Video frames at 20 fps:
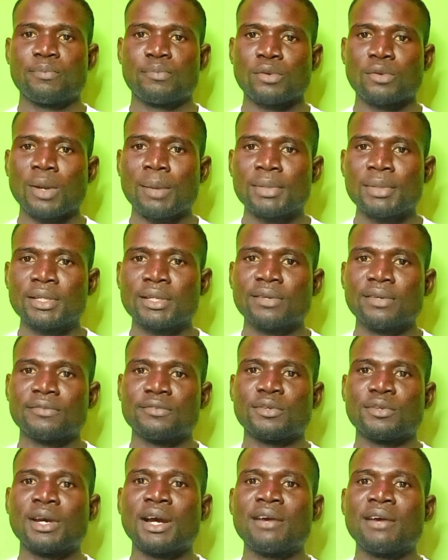probably
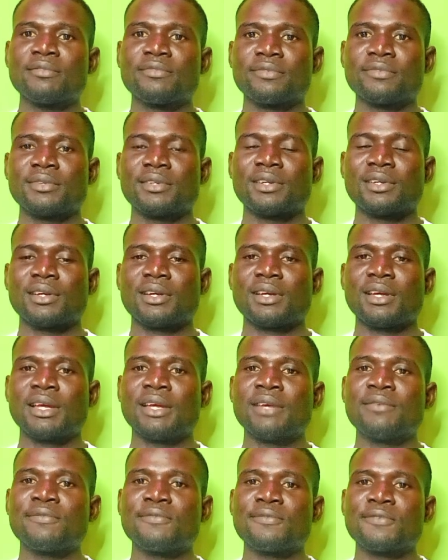if you have
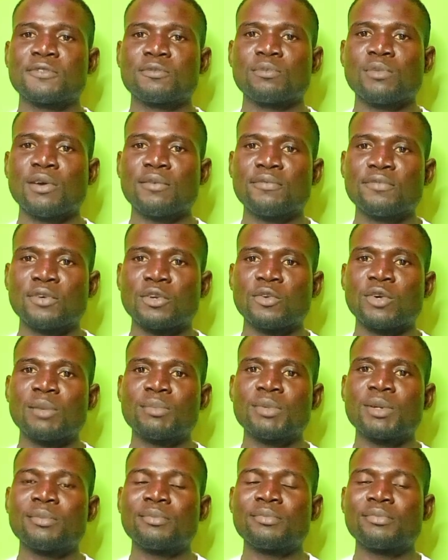a small
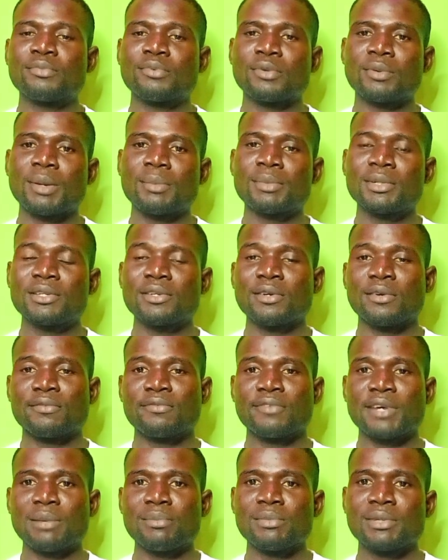follower, probably your
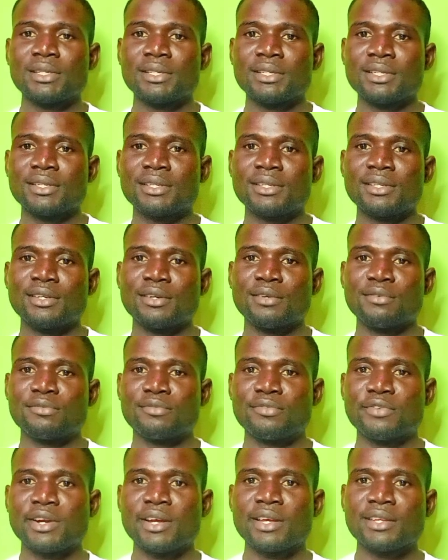family, your
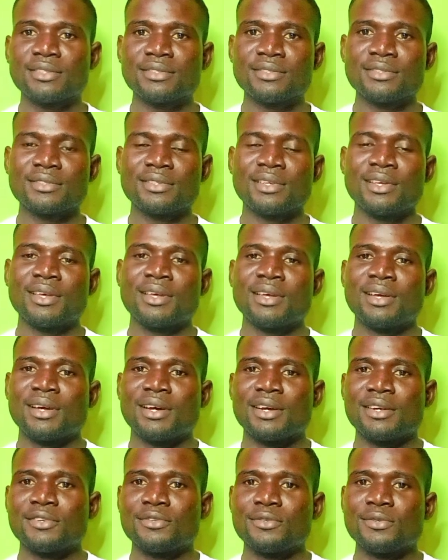friends,
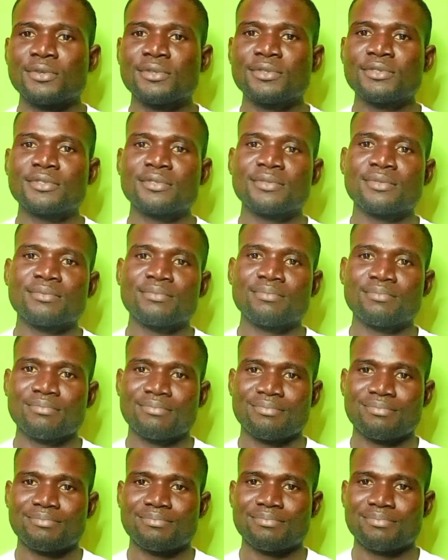and those
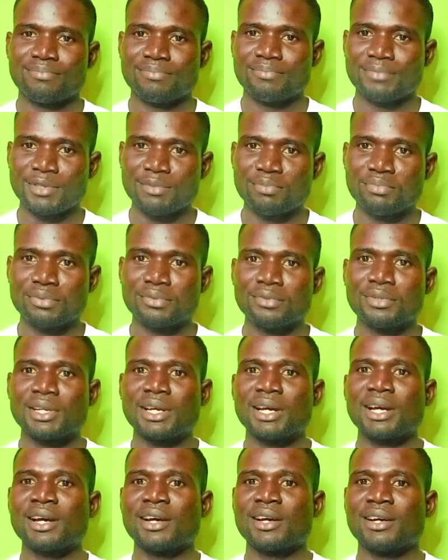people
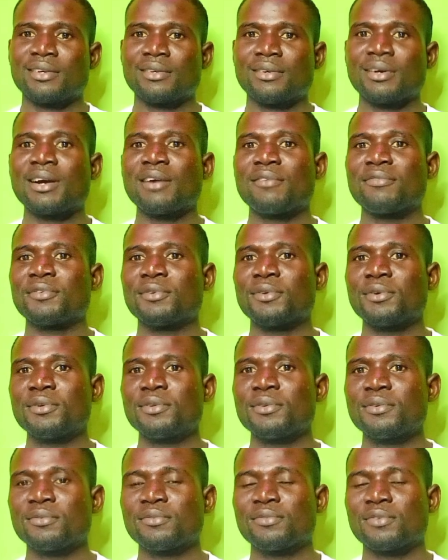that have known
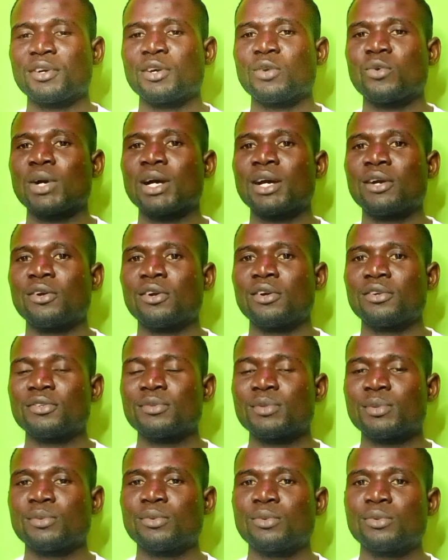you for a while, or
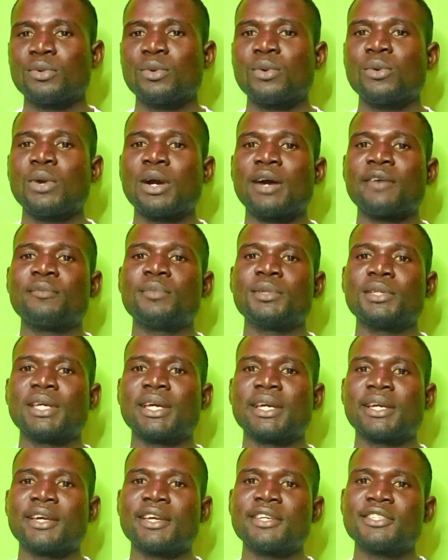those people who have been
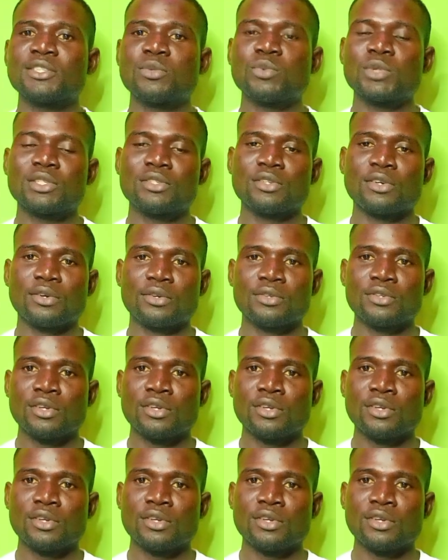engaging with